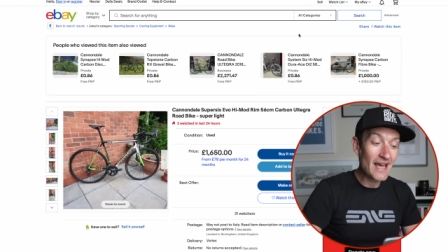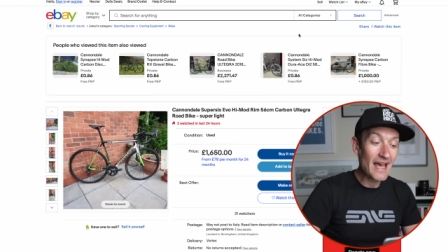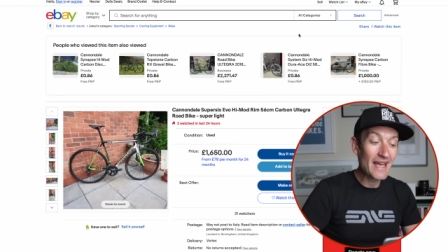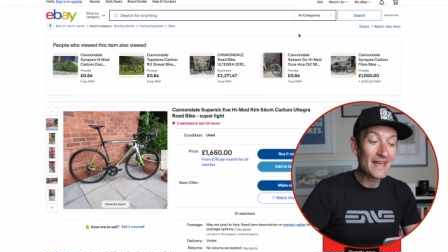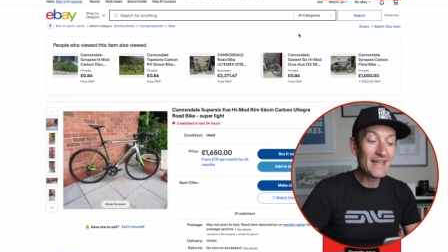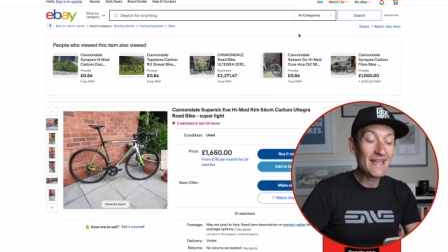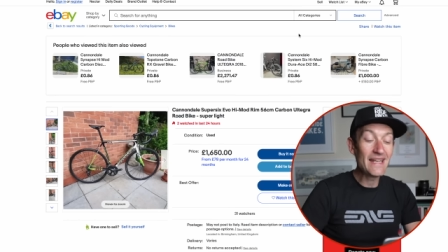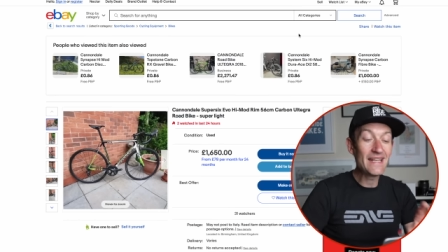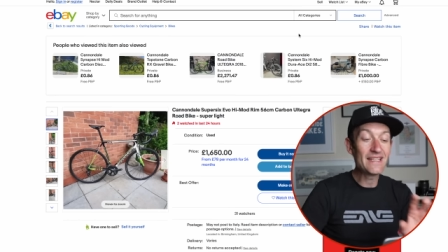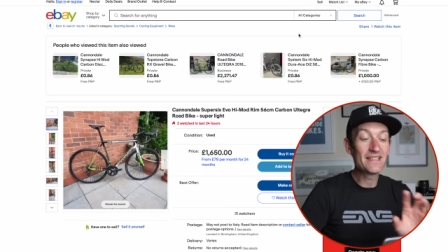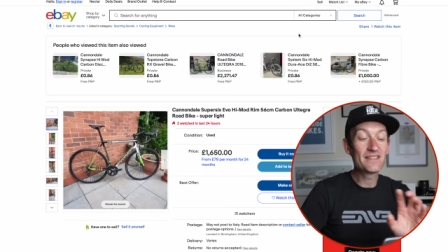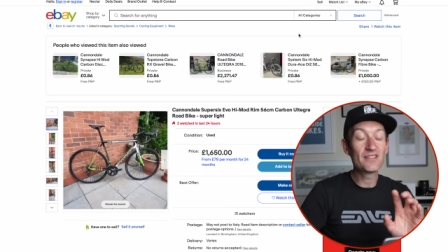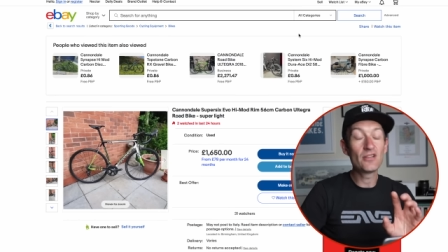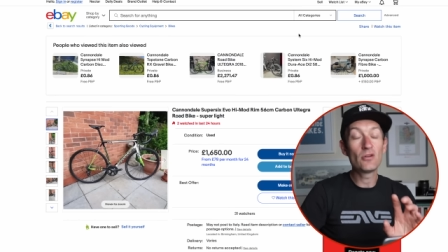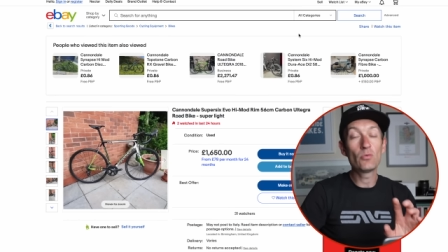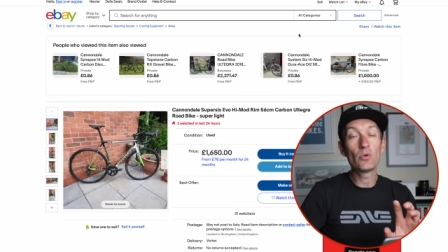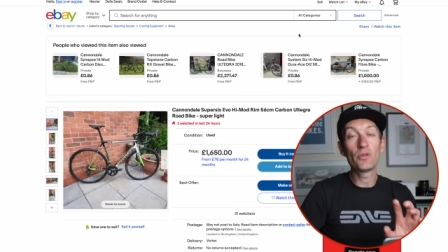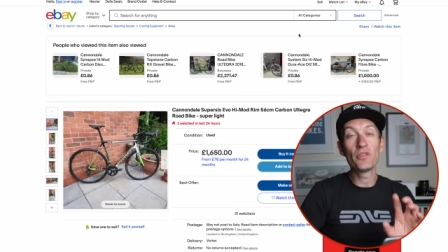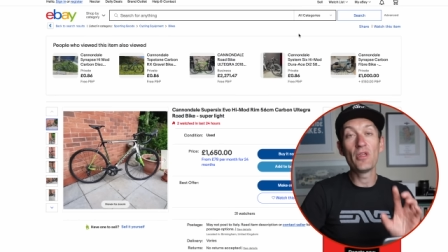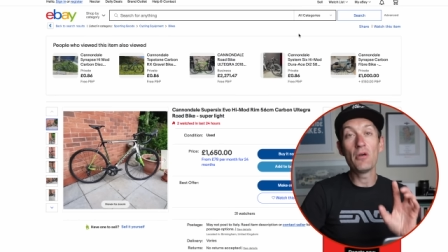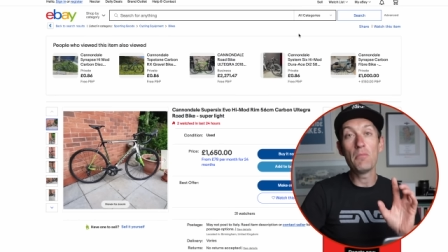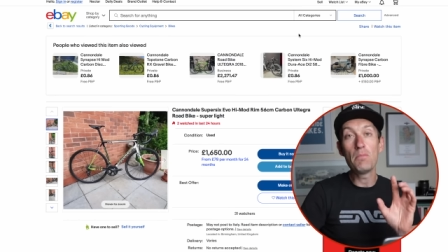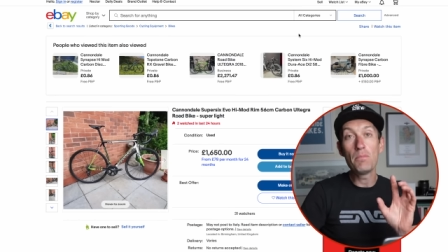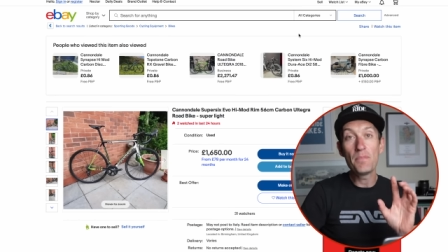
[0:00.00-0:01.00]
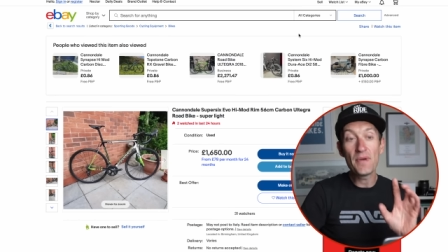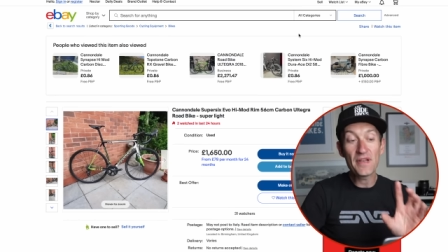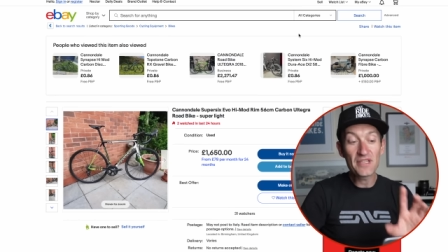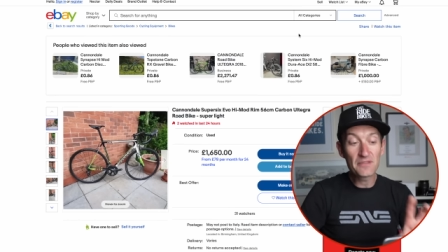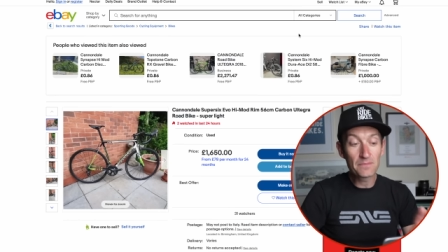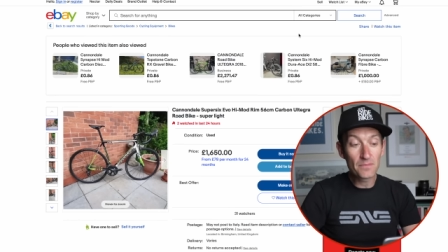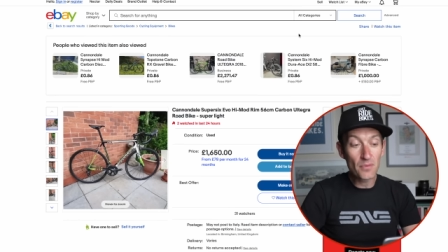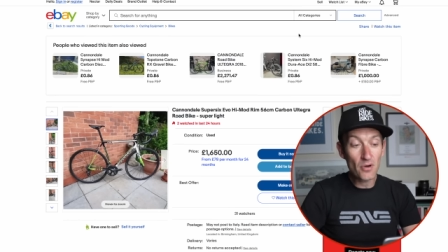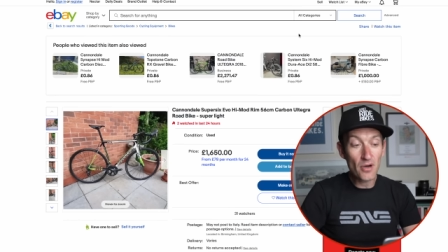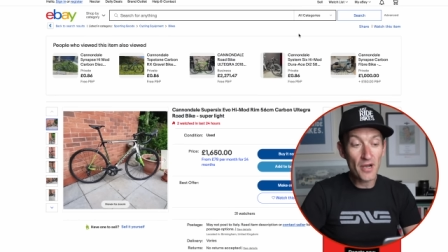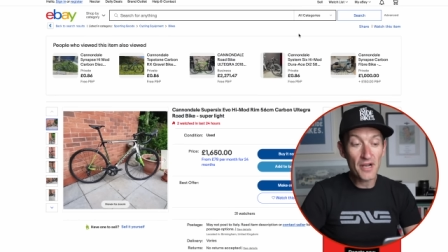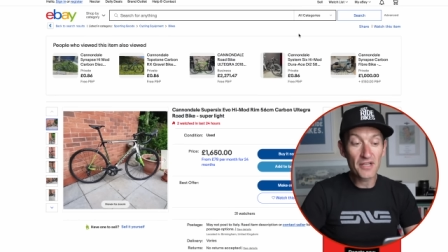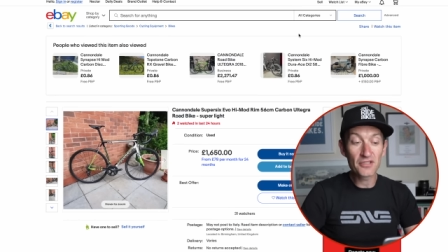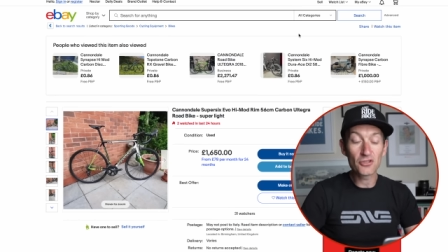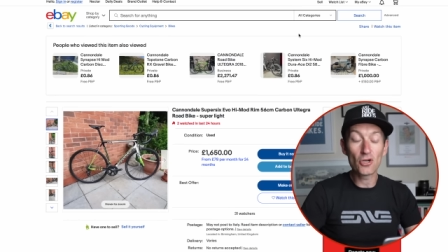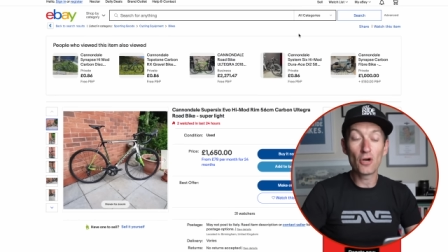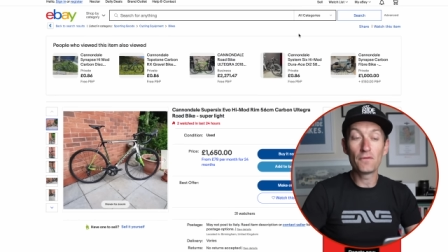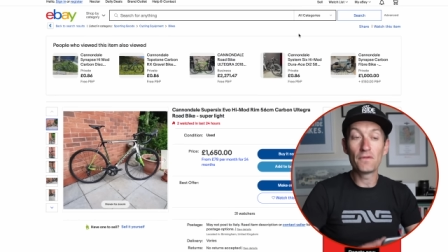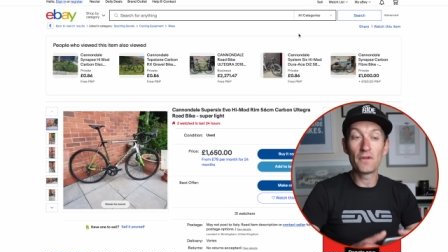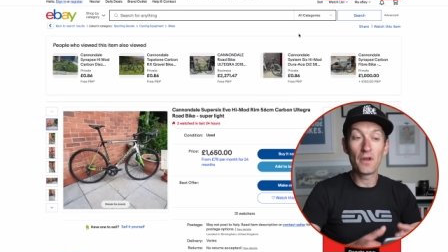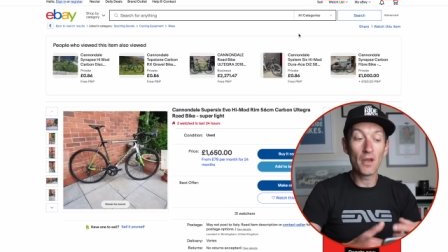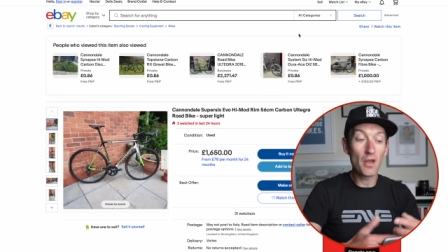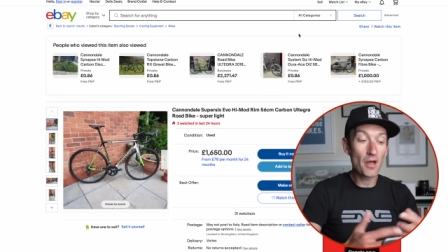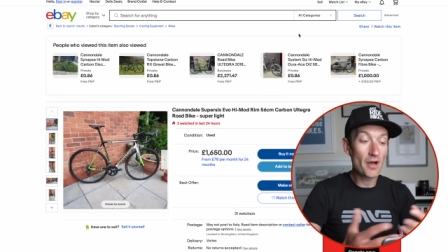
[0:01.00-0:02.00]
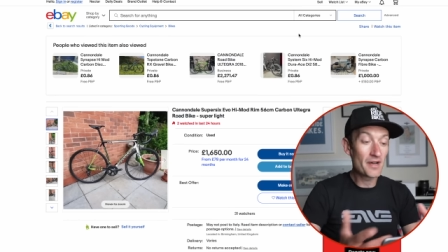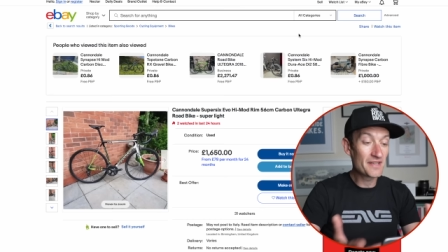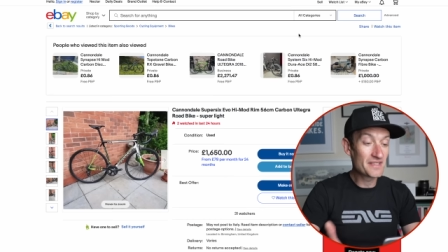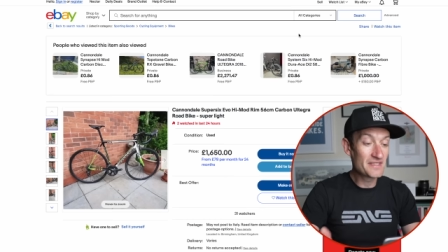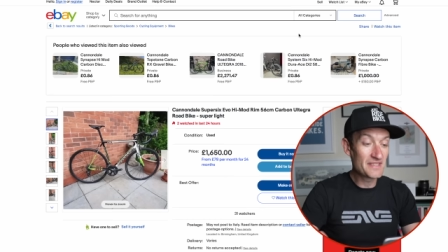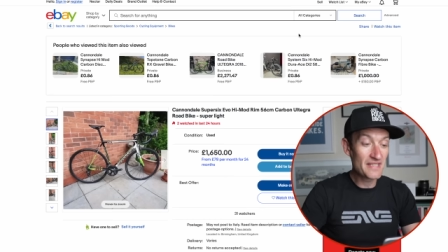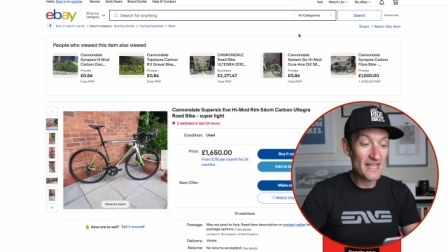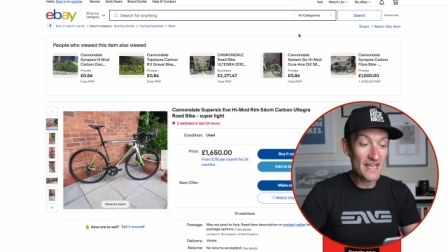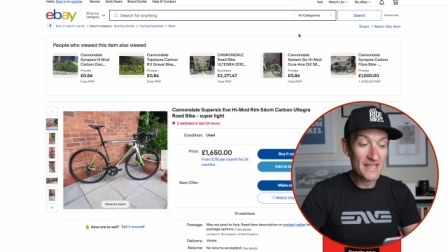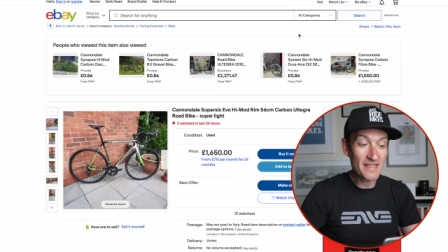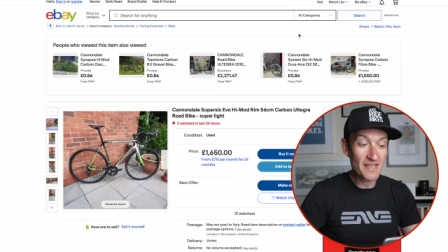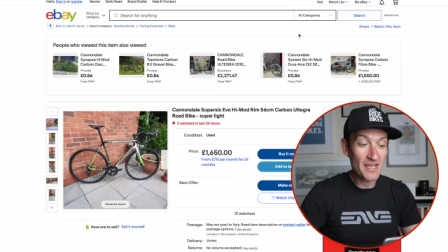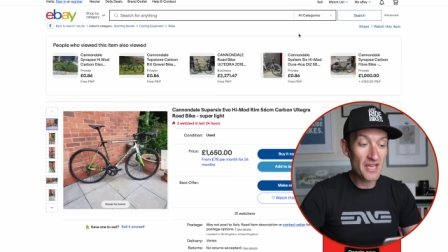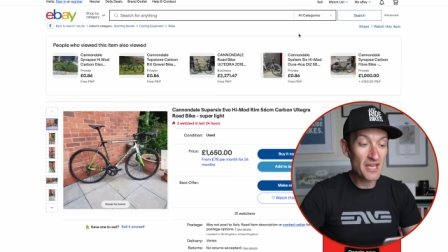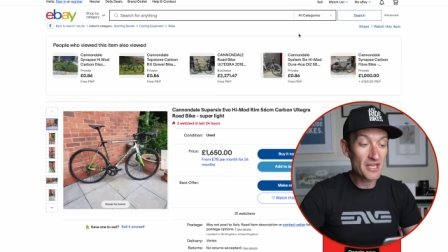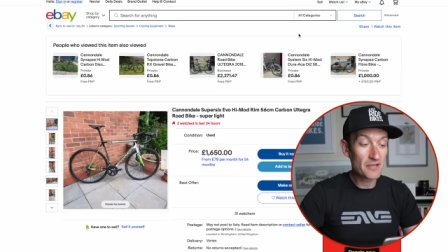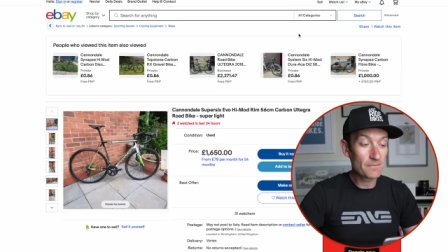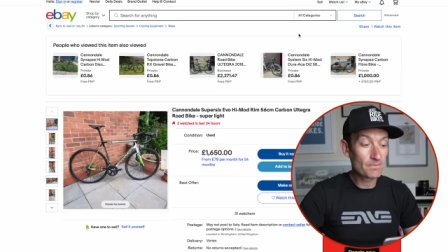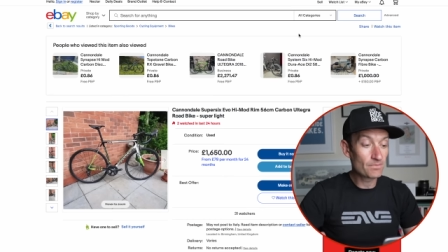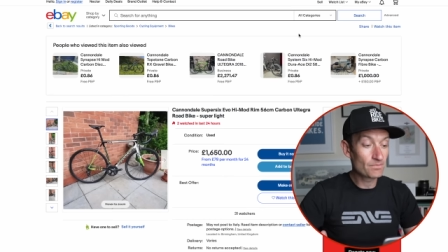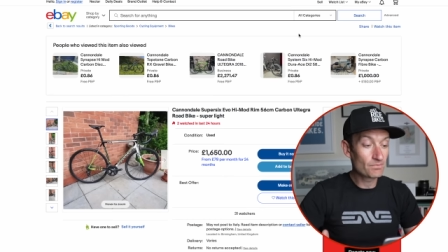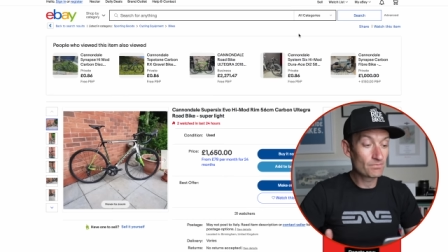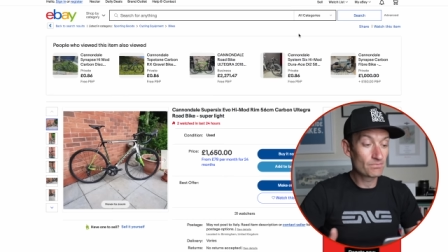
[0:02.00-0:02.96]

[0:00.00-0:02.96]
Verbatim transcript: and it is still one of the best bikes of the last decade